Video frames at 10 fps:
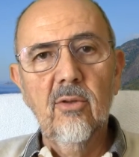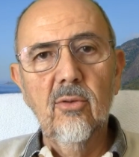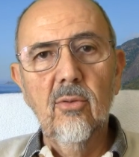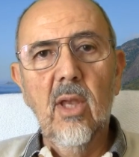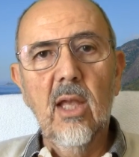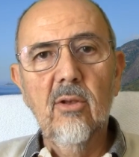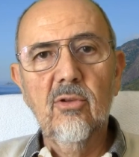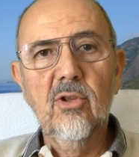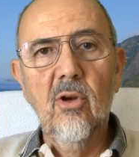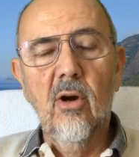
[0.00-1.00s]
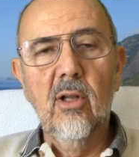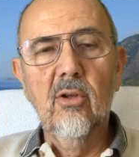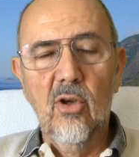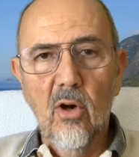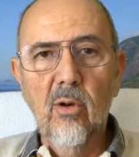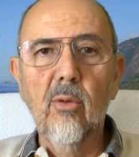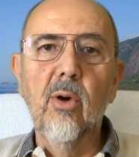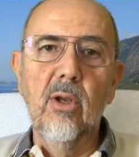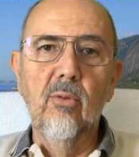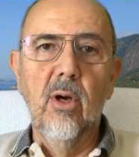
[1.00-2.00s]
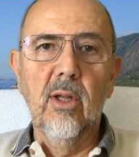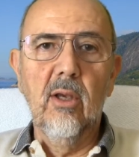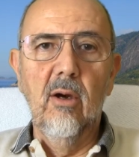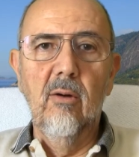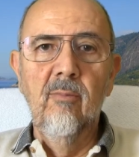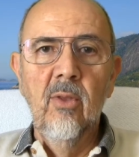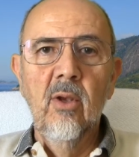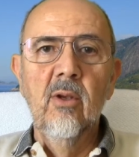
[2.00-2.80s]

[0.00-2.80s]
to get you started going where you want to go.